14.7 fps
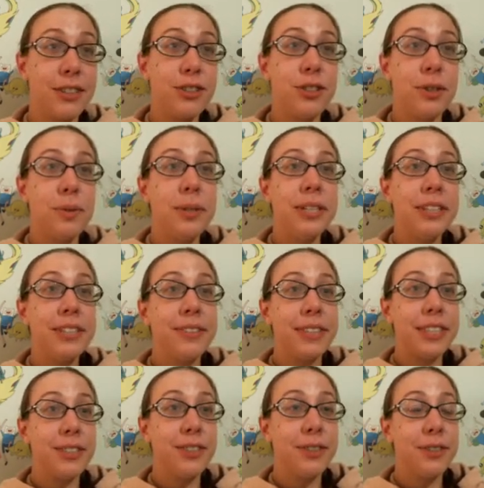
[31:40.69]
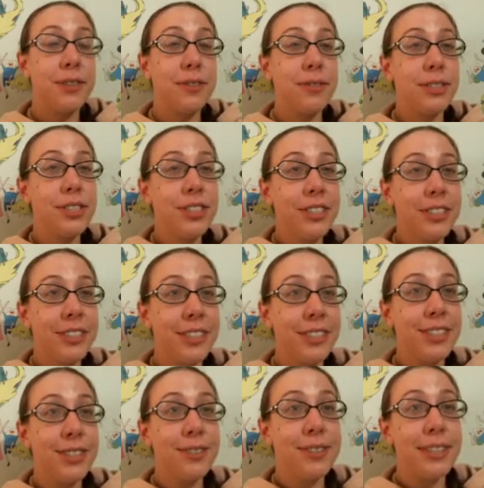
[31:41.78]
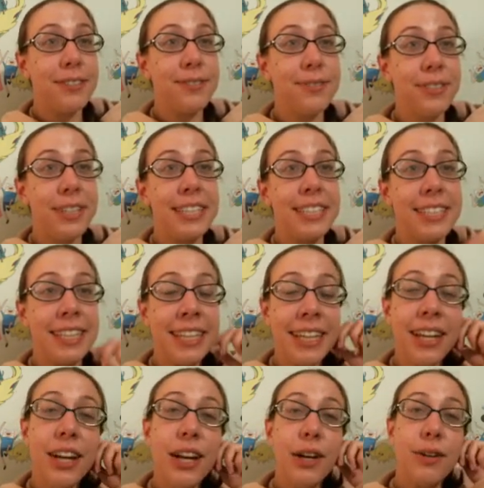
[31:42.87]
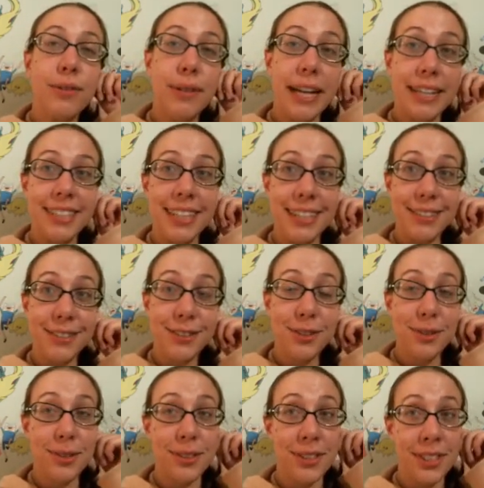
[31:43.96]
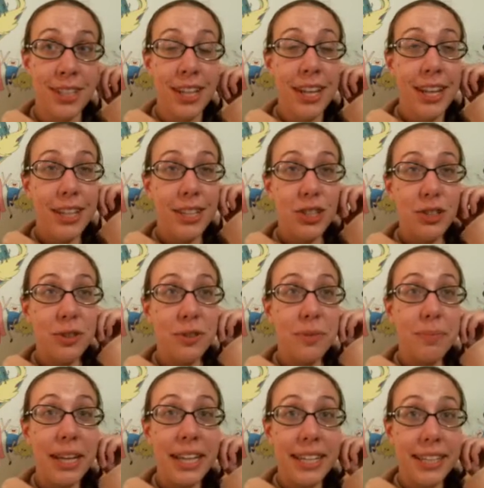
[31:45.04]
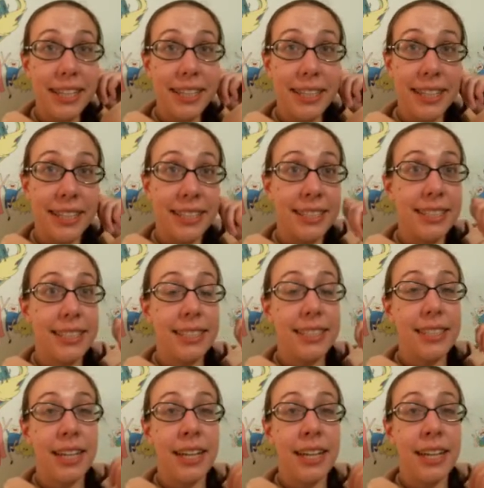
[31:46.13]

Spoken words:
So we are going to return to our friendly rectangle tool to make this